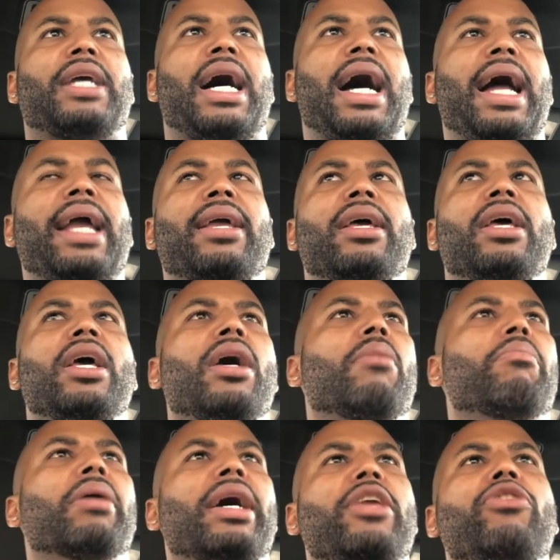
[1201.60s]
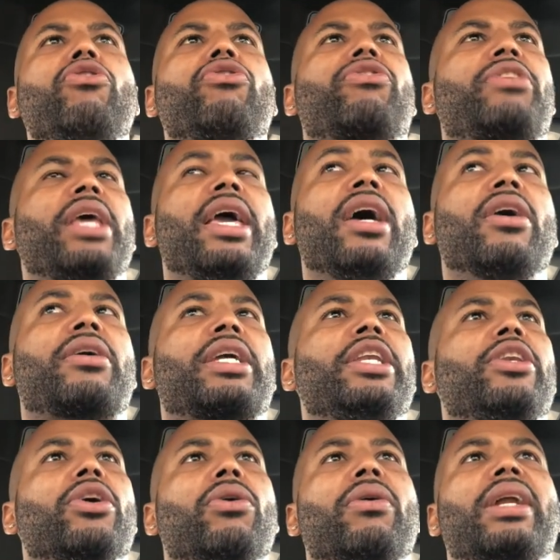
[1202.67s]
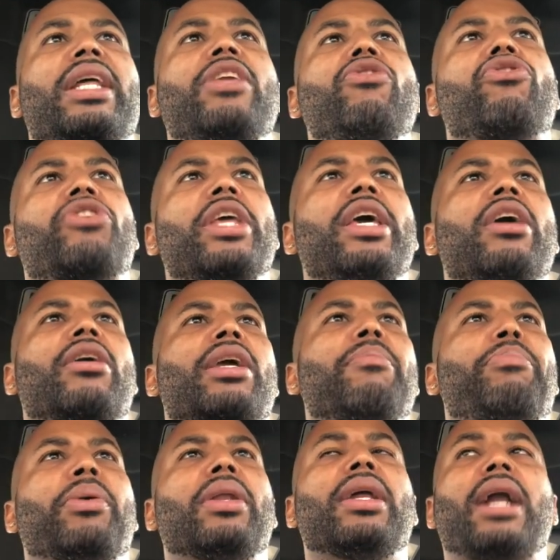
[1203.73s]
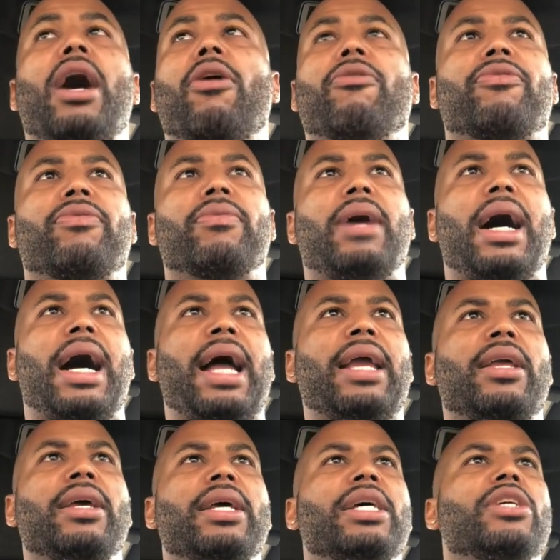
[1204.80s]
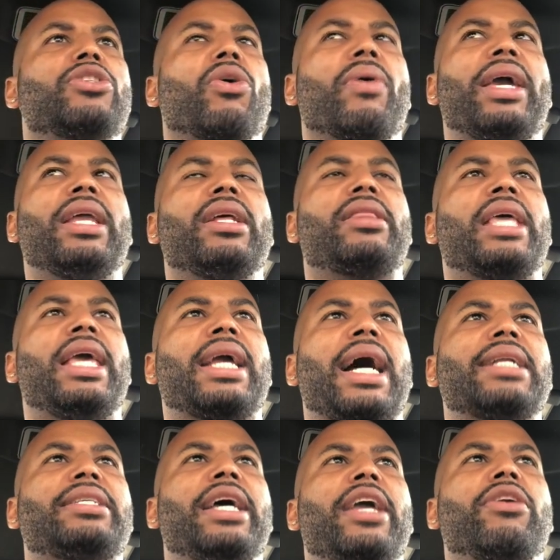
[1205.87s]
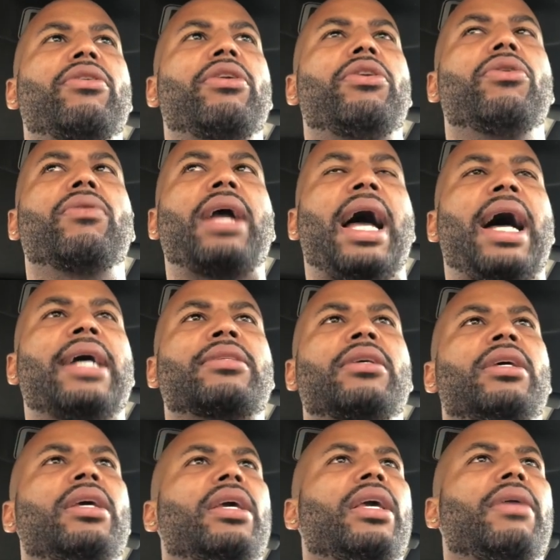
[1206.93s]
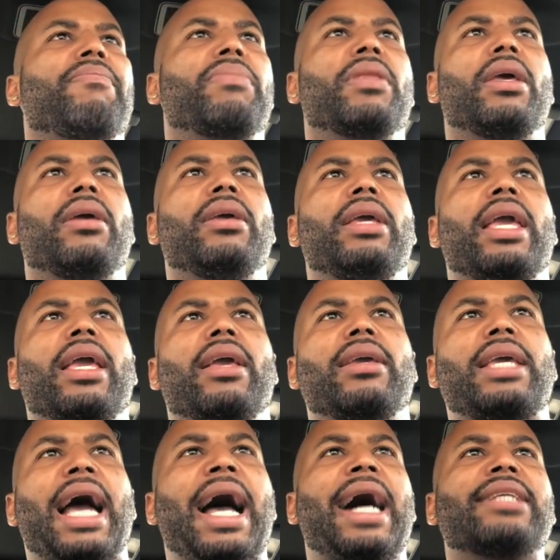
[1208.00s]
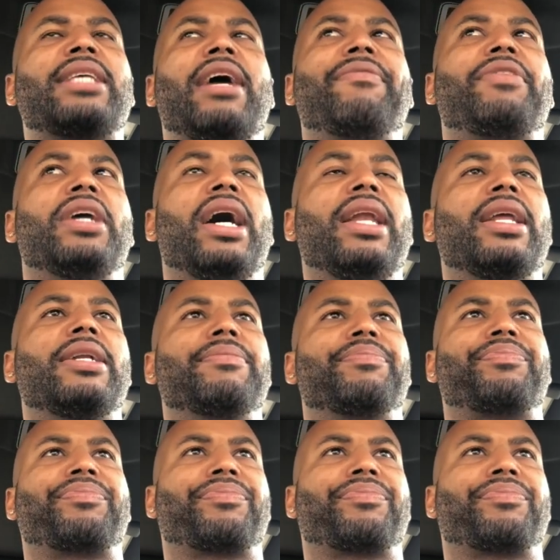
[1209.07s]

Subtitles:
all right? But you still can do it and you still can pull it off, all right? So anything I tell you to do, guys, guys have done it.